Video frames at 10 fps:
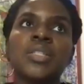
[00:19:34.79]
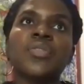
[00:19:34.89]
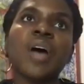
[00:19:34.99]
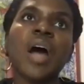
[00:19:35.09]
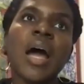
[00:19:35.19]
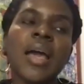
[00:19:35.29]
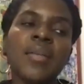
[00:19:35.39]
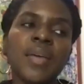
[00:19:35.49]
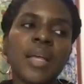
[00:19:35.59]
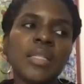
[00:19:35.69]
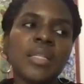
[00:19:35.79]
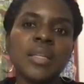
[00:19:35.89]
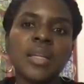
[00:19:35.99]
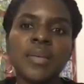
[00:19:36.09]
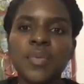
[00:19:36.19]
survive and
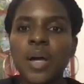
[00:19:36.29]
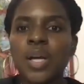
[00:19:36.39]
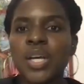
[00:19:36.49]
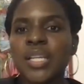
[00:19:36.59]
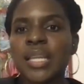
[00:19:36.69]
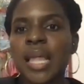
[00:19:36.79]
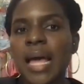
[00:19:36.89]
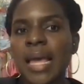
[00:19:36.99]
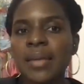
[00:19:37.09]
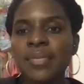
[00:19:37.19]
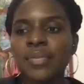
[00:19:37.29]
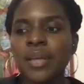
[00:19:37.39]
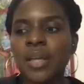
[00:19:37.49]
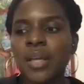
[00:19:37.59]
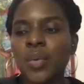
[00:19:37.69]
to live a good life.